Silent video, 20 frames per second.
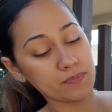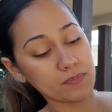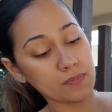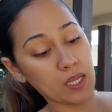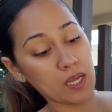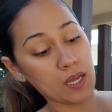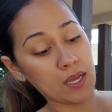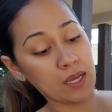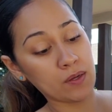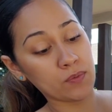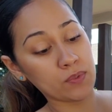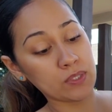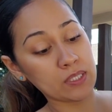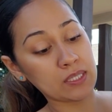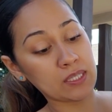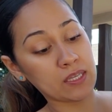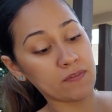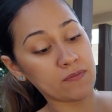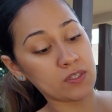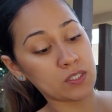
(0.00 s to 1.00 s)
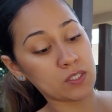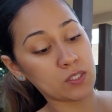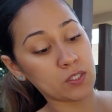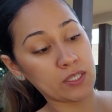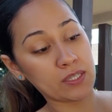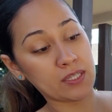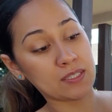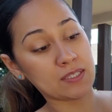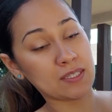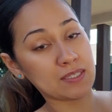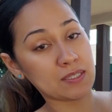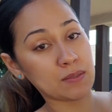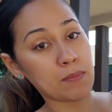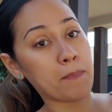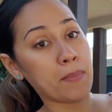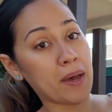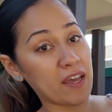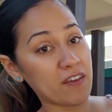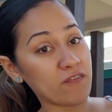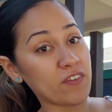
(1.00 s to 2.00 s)
Now, I really love this drink. This is
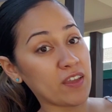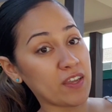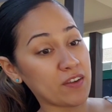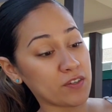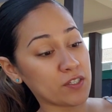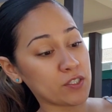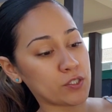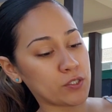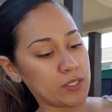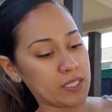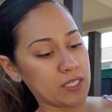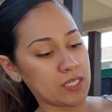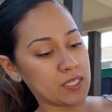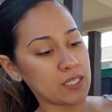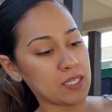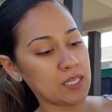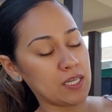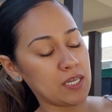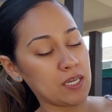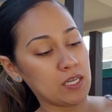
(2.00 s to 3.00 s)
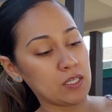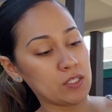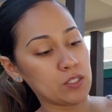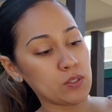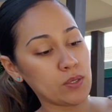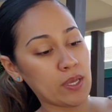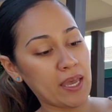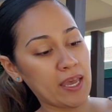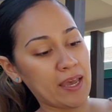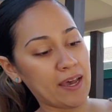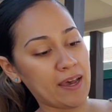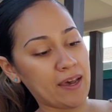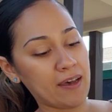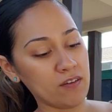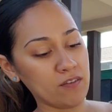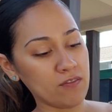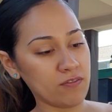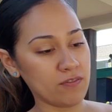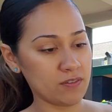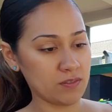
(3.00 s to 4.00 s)
my favorite drink to
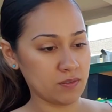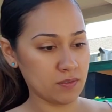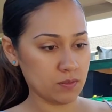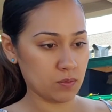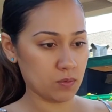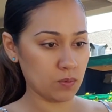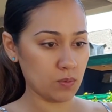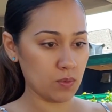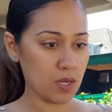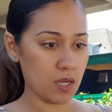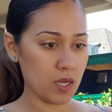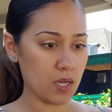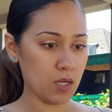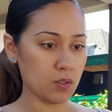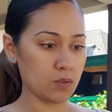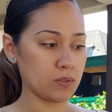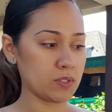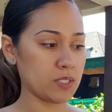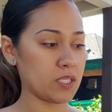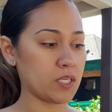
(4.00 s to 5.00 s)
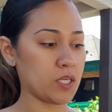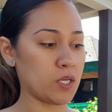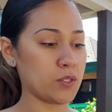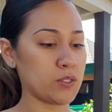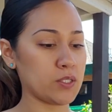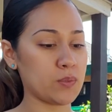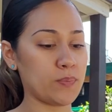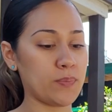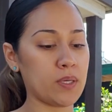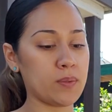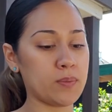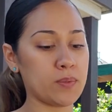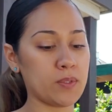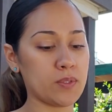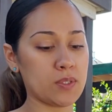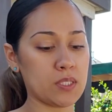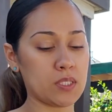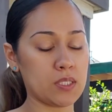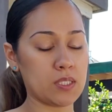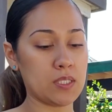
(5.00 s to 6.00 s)
have. Woo! Look at all those
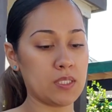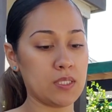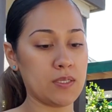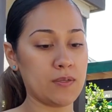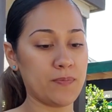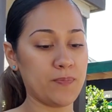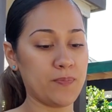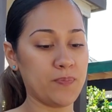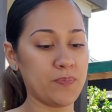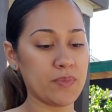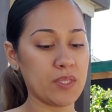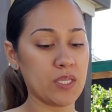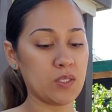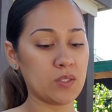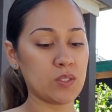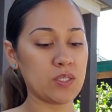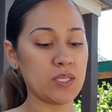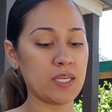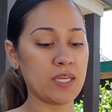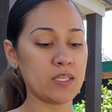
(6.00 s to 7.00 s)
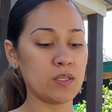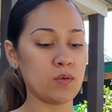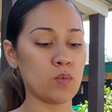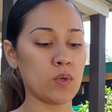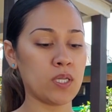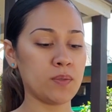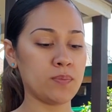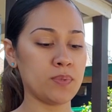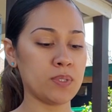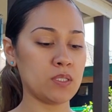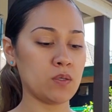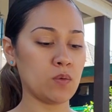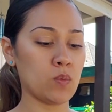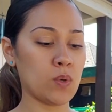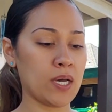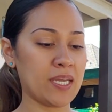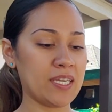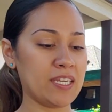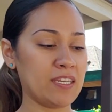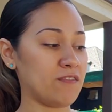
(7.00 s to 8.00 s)
bubbles. So yeah, you want to put the
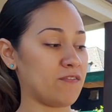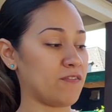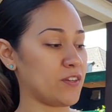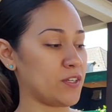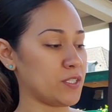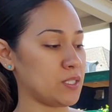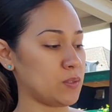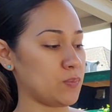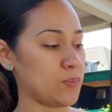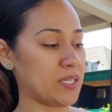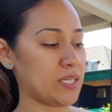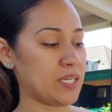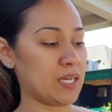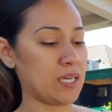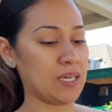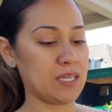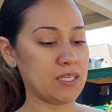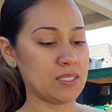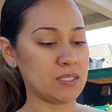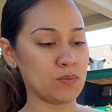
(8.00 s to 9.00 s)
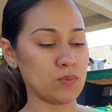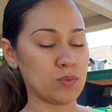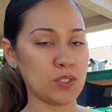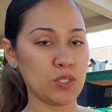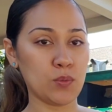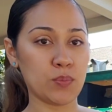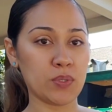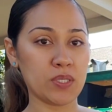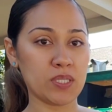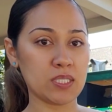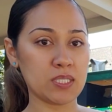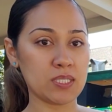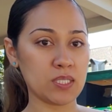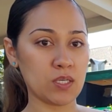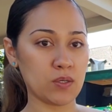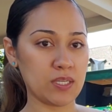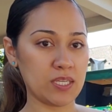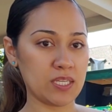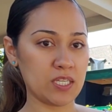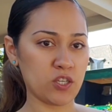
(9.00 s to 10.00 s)
wine in first because when you put the
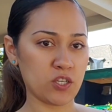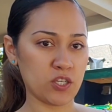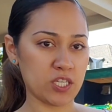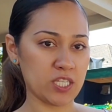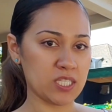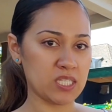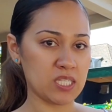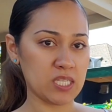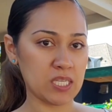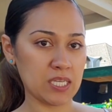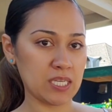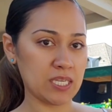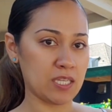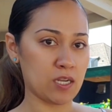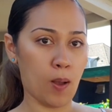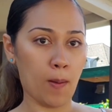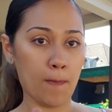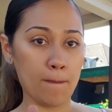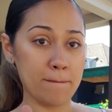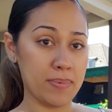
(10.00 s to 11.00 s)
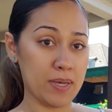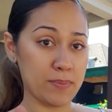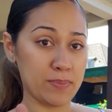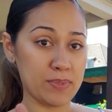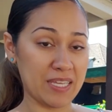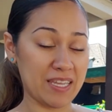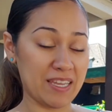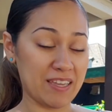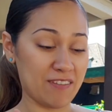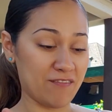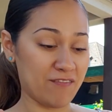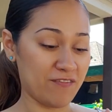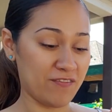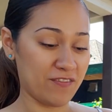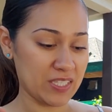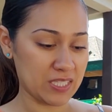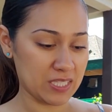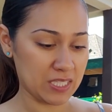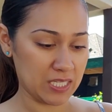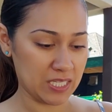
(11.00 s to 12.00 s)
soda in, you're going to see it get all bubbly and
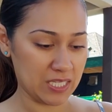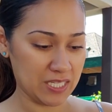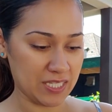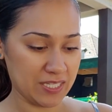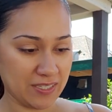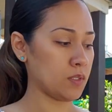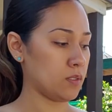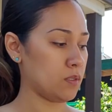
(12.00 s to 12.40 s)
fizzy.